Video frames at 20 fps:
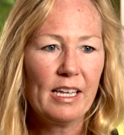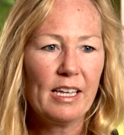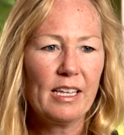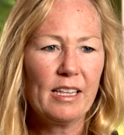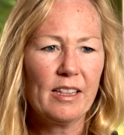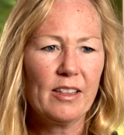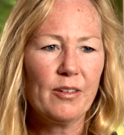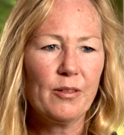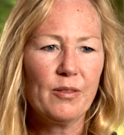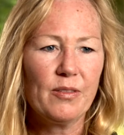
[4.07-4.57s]

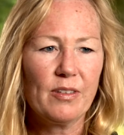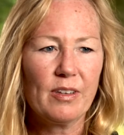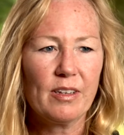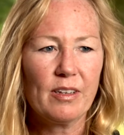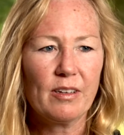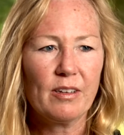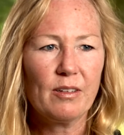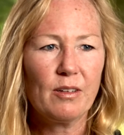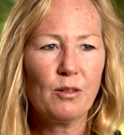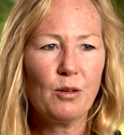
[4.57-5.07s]
and there was
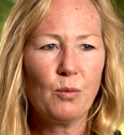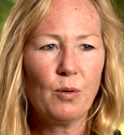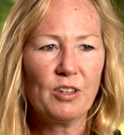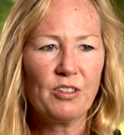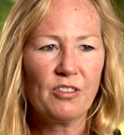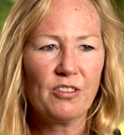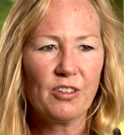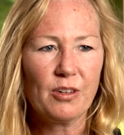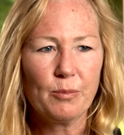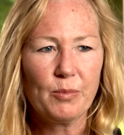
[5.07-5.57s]
a
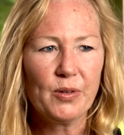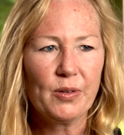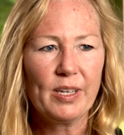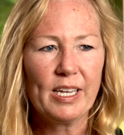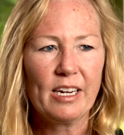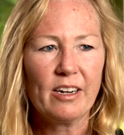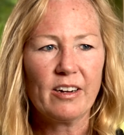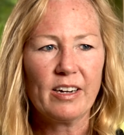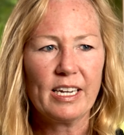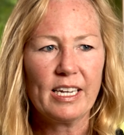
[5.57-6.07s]
questionable
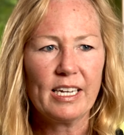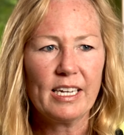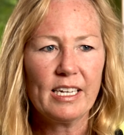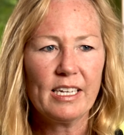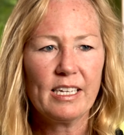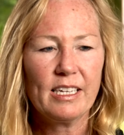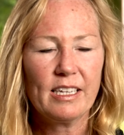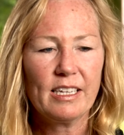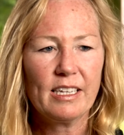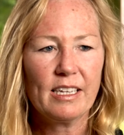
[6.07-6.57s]
area.